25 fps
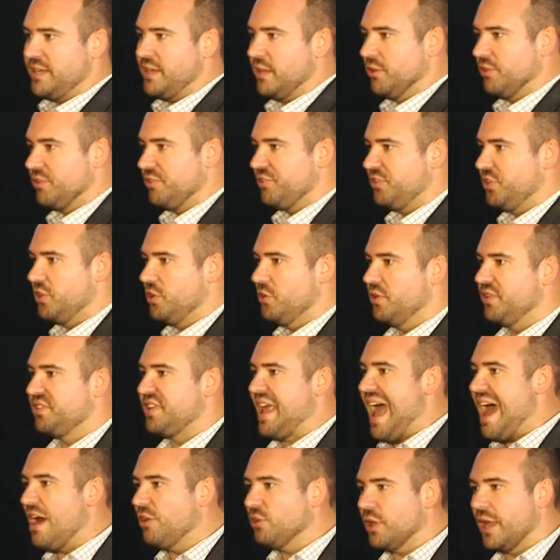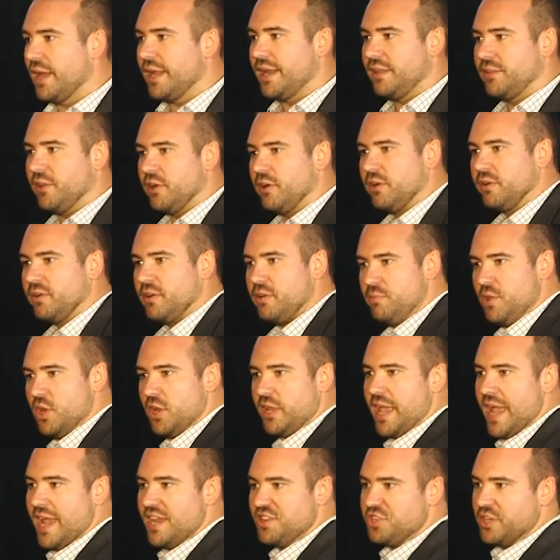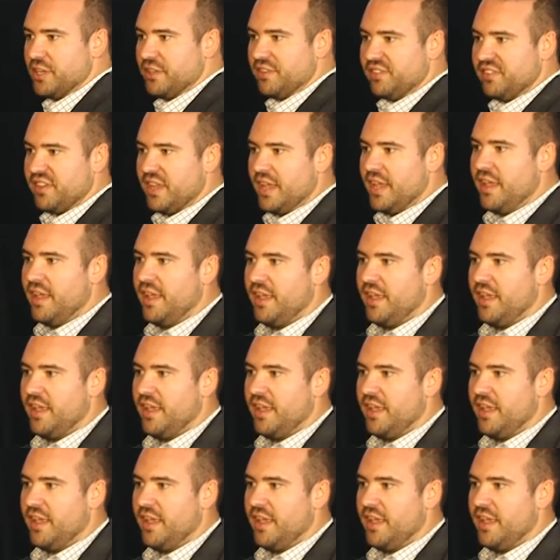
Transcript: dealers do is outlining their communications.